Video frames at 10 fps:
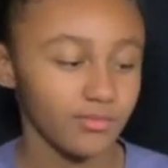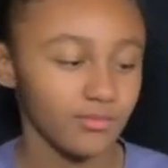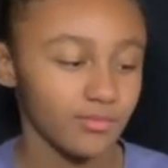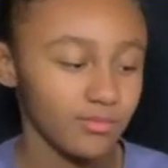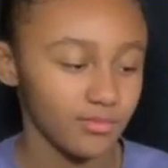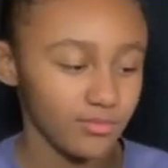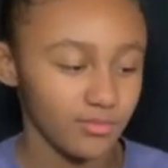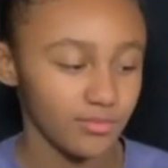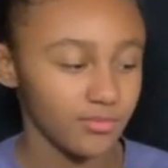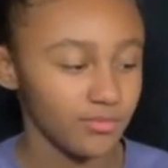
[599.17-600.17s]

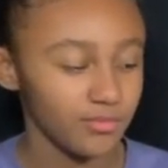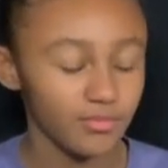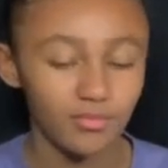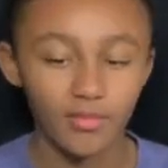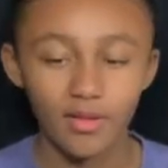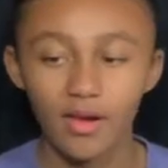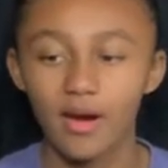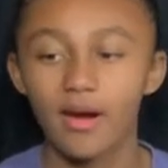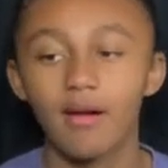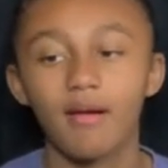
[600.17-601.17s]

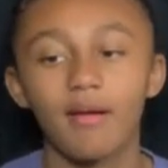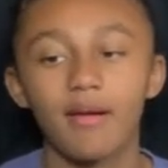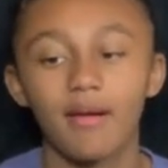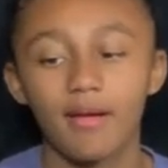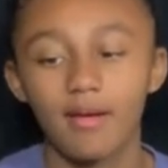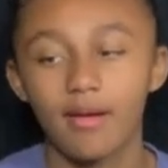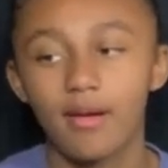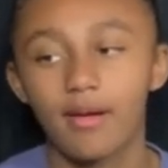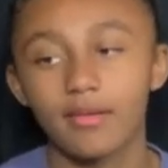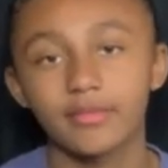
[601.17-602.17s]

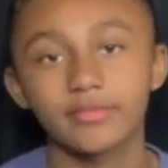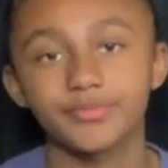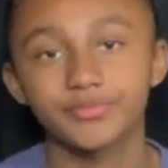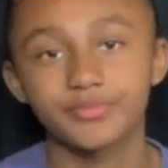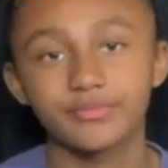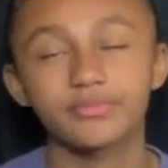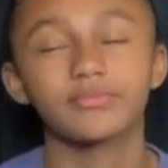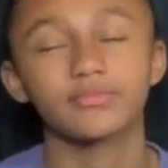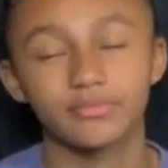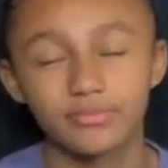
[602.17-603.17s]
No words are spoken by the person on screen.